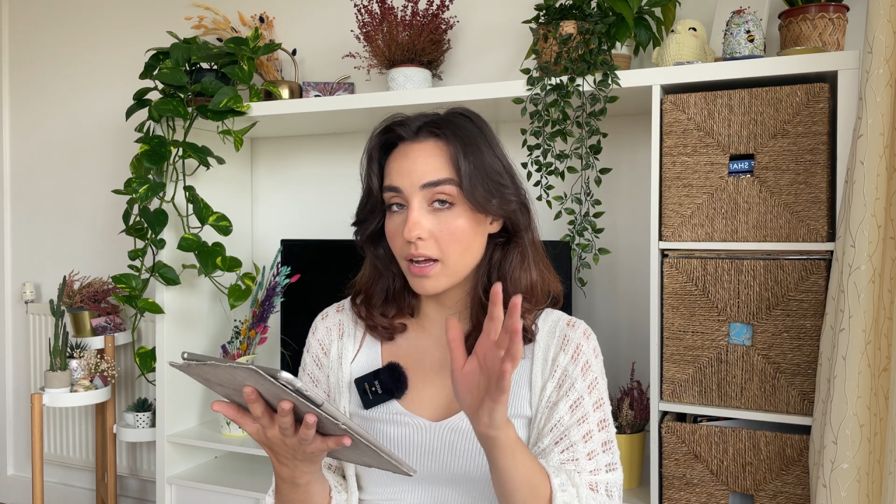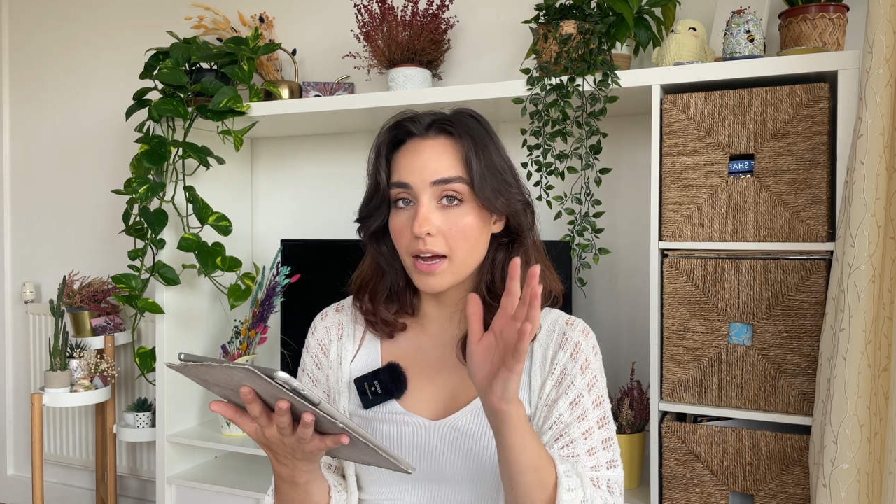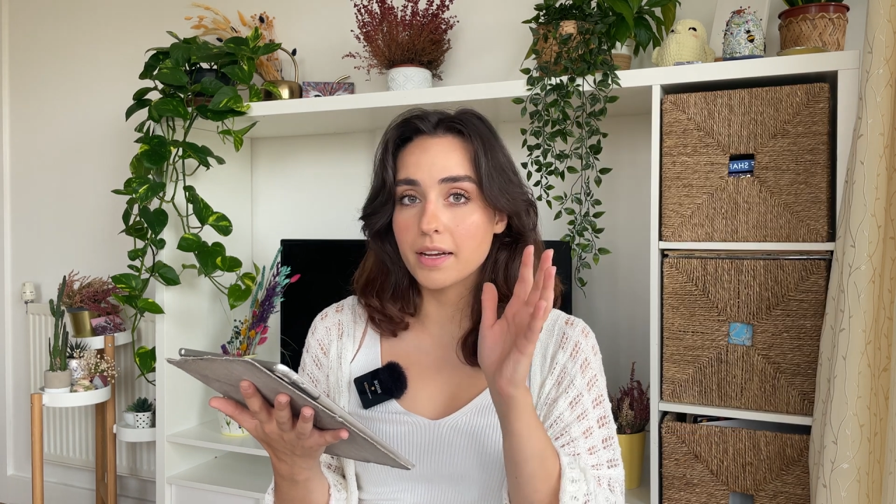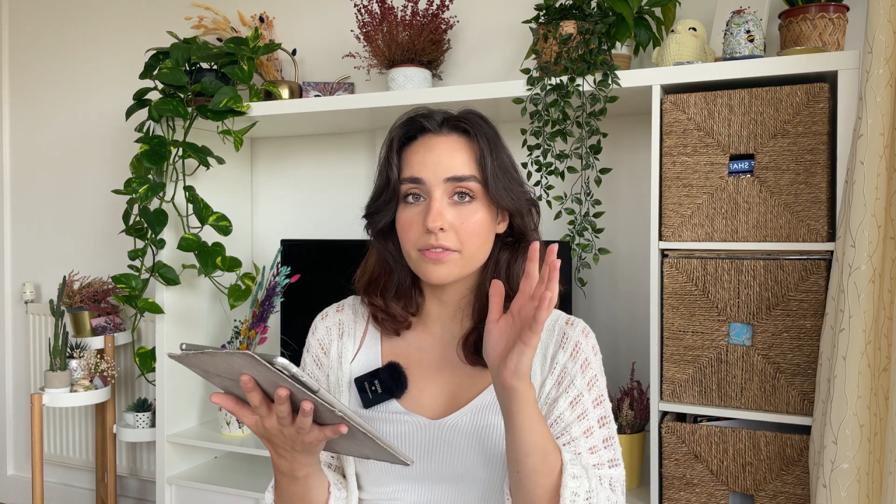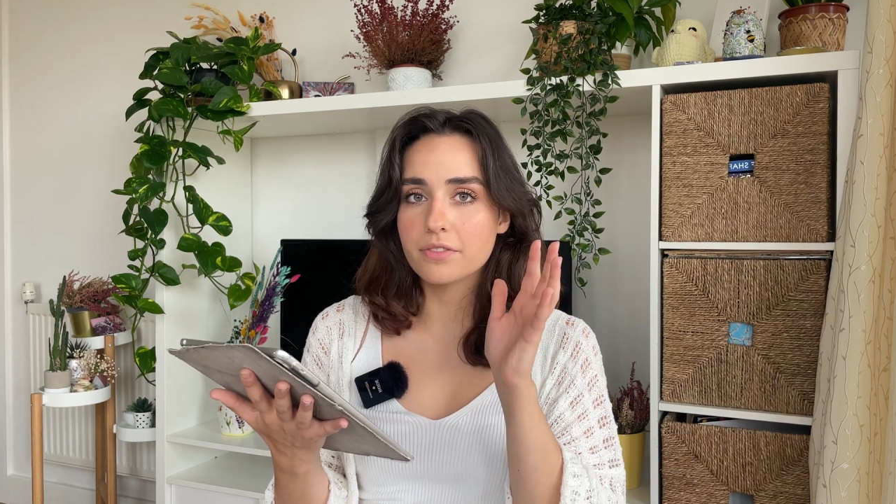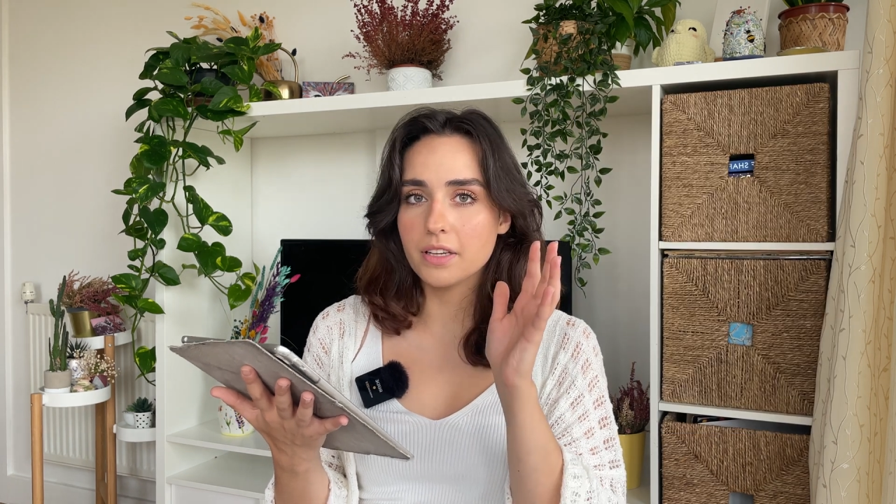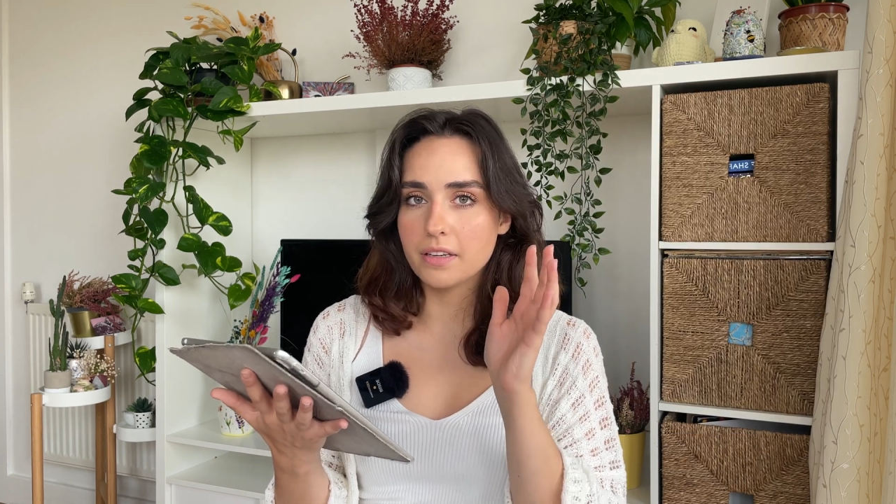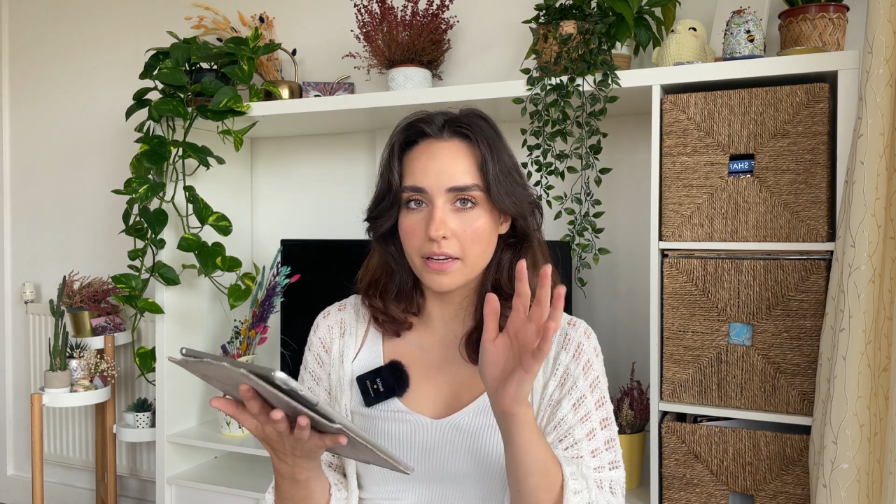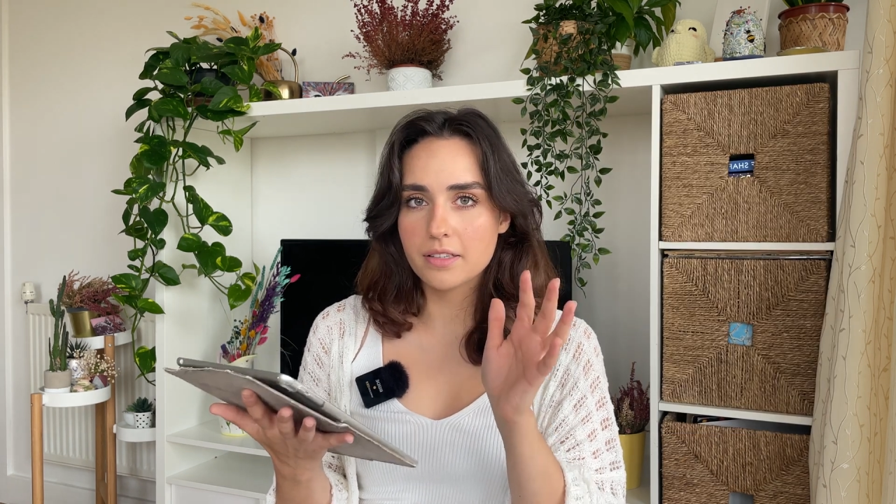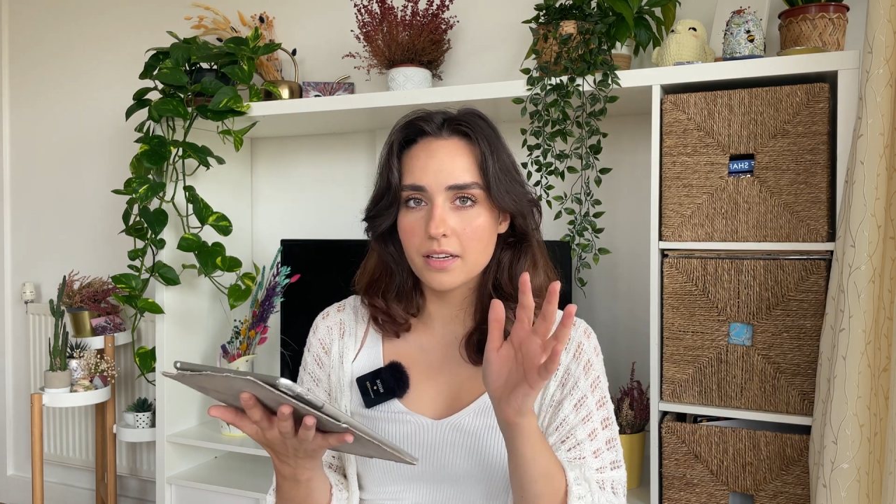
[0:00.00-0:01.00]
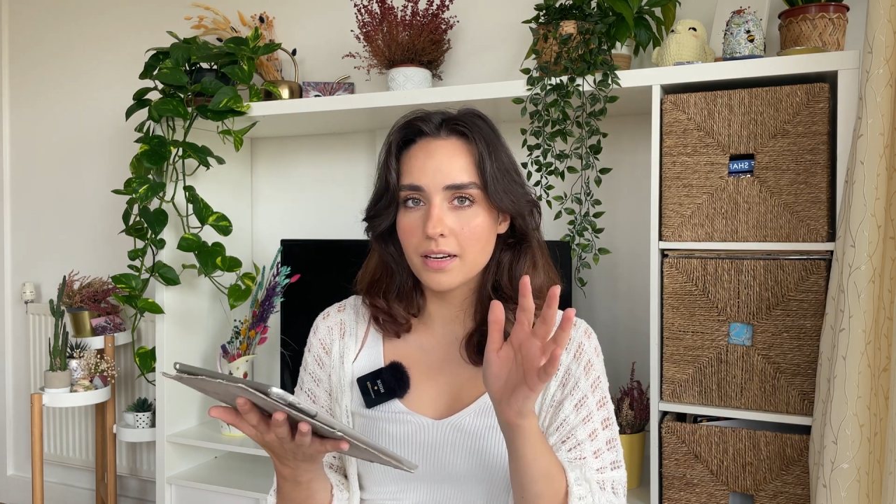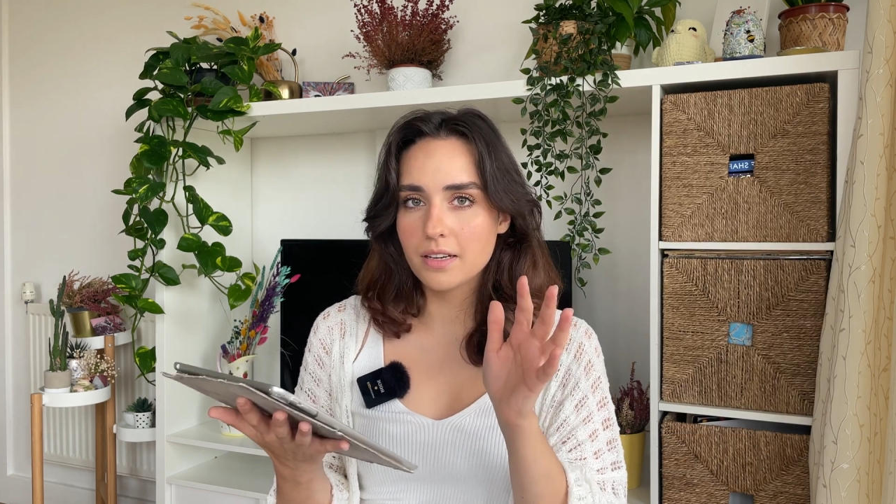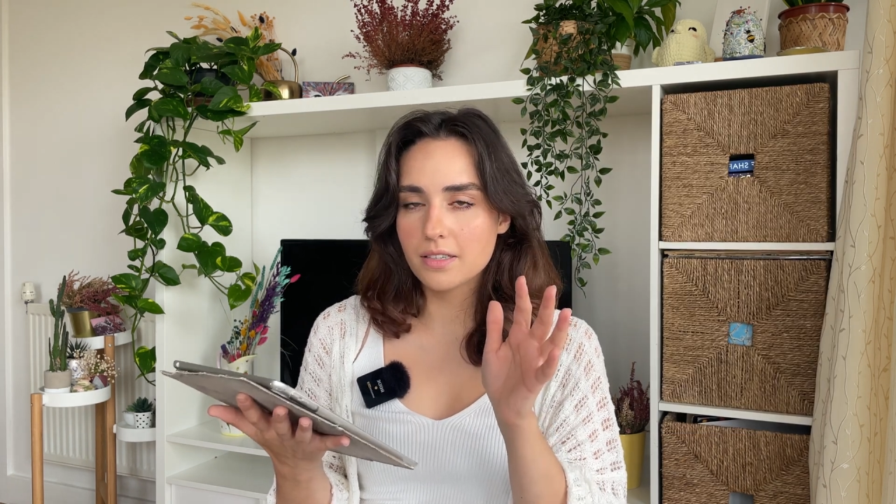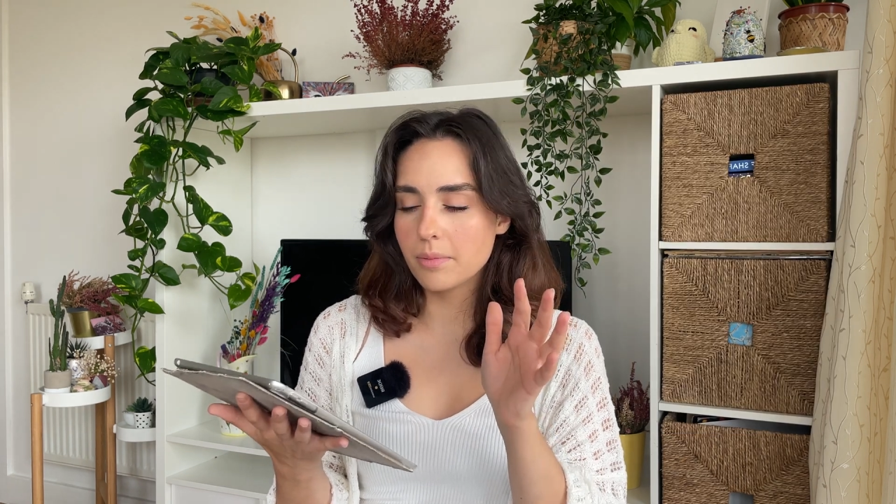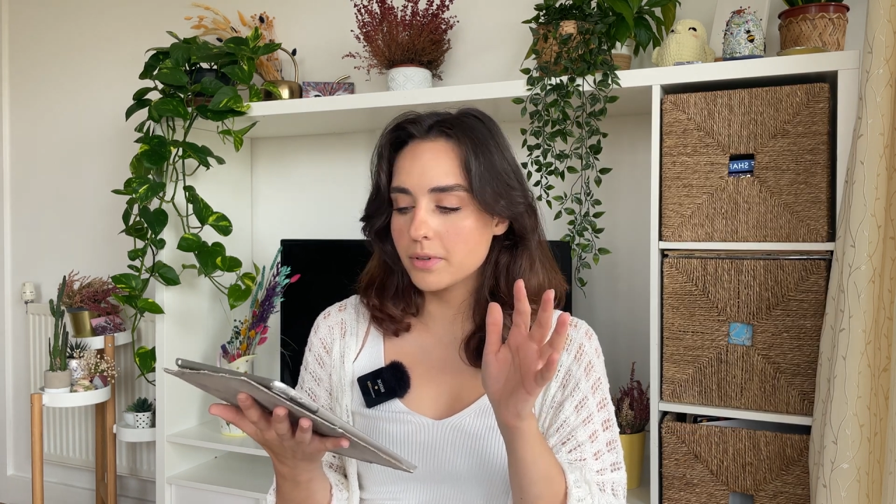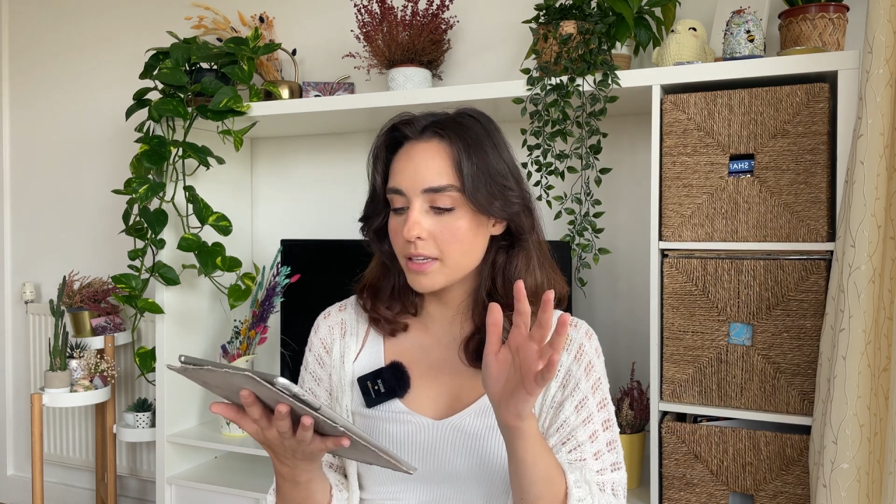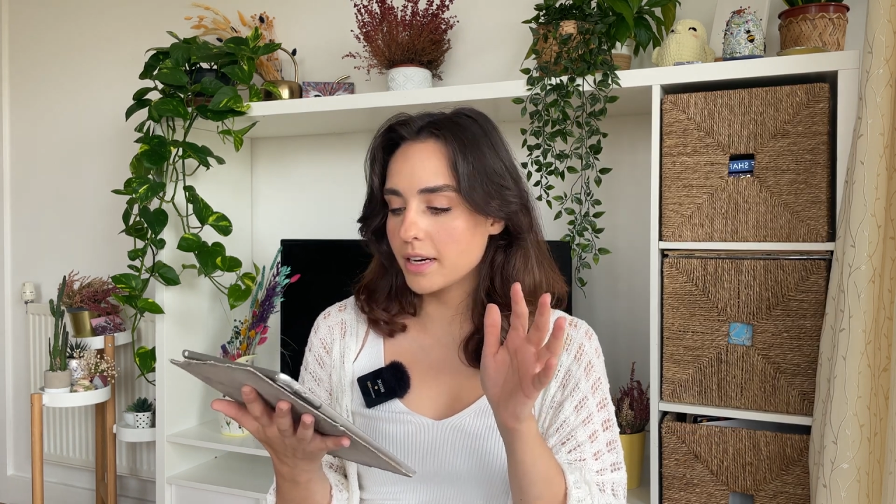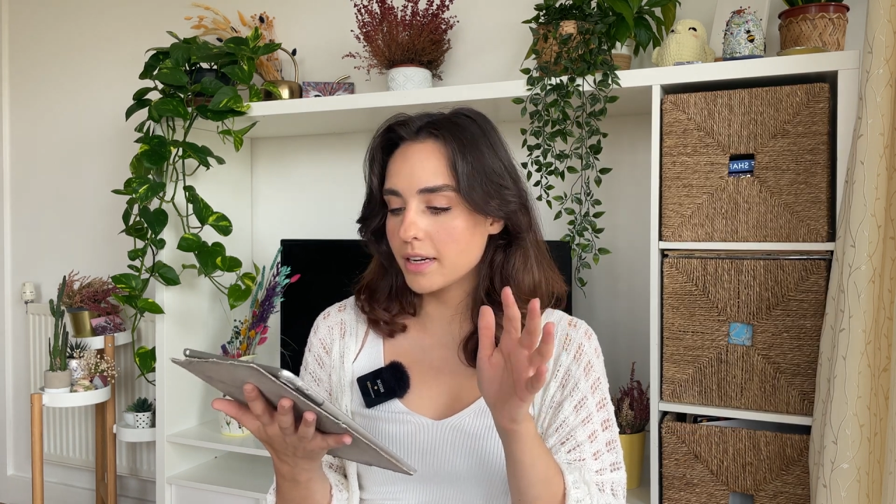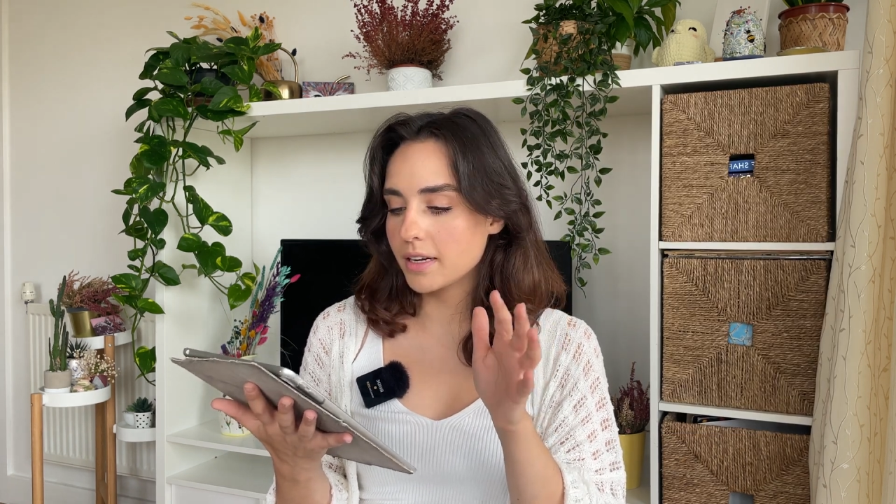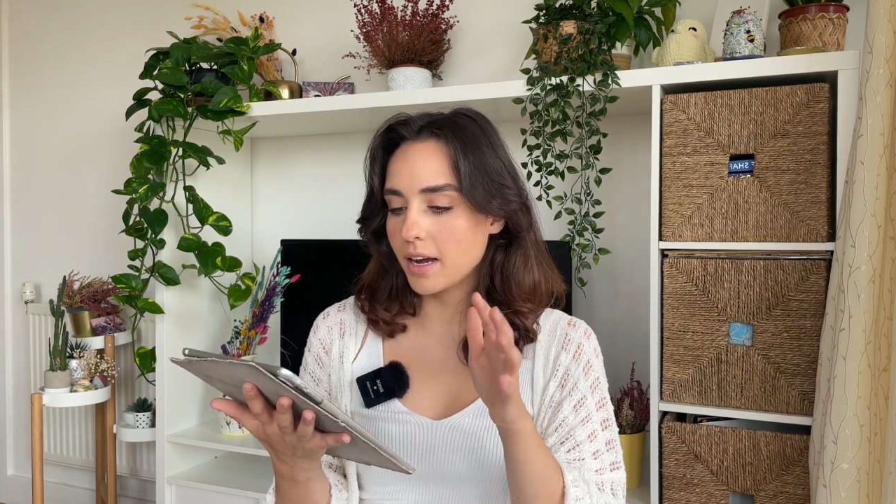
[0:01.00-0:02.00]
I've yet to knit double knitting.